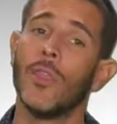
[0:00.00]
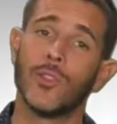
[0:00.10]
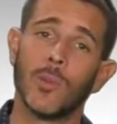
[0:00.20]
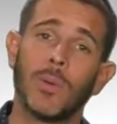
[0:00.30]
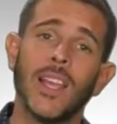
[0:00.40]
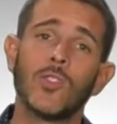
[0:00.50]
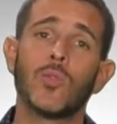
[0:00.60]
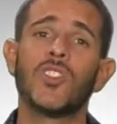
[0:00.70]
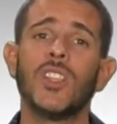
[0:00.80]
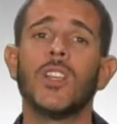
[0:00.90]
There's a place
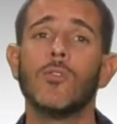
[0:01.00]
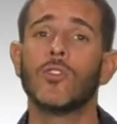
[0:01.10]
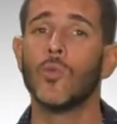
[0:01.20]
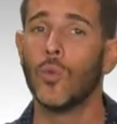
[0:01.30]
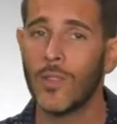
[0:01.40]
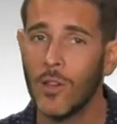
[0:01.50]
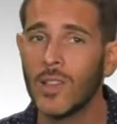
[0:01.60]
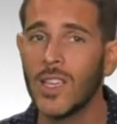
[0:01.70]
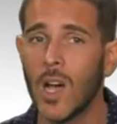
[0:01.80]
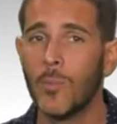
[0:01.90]
where singles worth
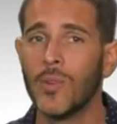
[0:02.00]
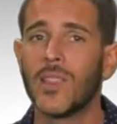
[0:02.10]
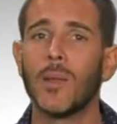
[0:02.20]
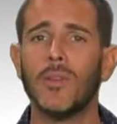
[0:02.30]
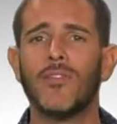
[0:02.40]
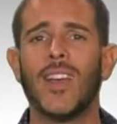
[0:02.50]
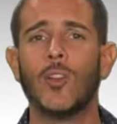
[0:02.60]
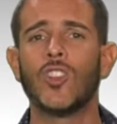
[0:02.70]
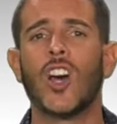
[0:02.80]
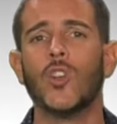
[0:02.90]
hooking up with can be
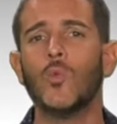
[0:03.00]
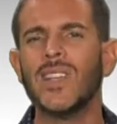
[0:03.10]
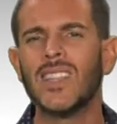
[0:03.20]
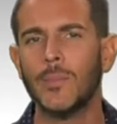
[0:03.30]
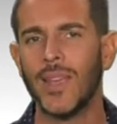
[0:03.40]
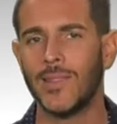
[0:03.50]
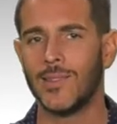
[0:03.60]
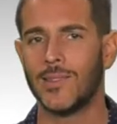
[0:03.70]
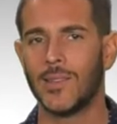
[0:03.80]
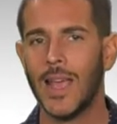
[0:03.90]
found on a weekly
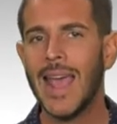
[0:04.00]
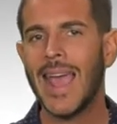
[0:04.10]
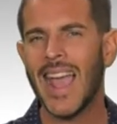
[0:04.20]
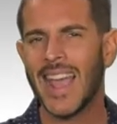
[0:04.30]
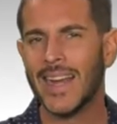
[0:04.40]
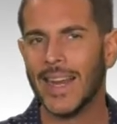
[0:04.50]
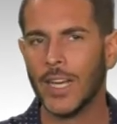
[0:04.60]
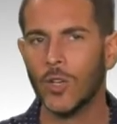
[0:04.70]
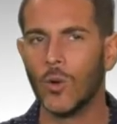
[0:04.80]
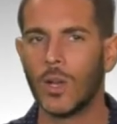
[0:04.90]
basis. And it
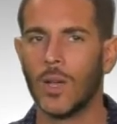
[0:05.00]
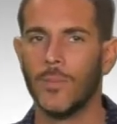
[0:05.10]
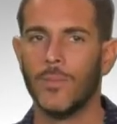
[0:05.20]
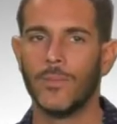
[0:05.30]
ain't no club.